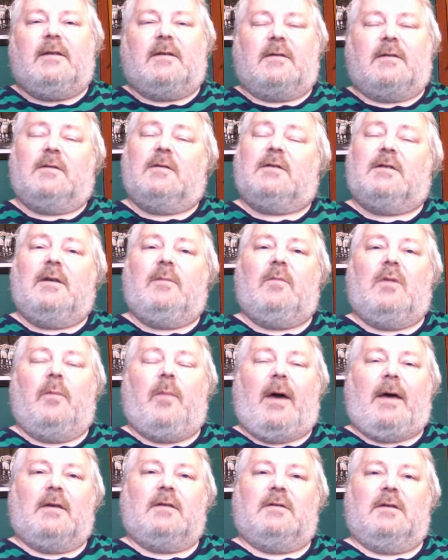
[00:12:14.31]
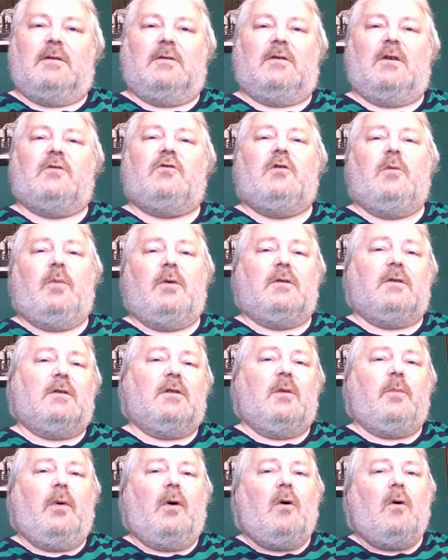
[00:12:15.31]
Doesn't seem the best at distributing
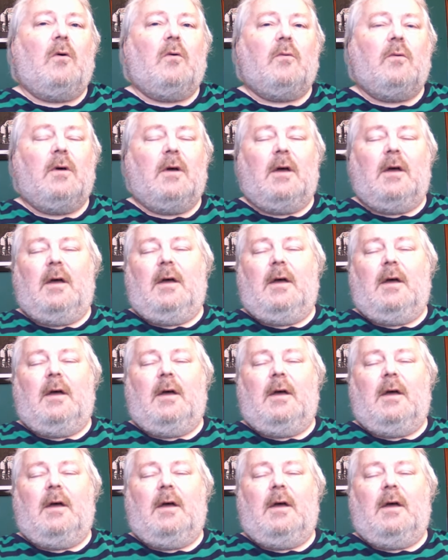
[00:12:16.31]
the ball.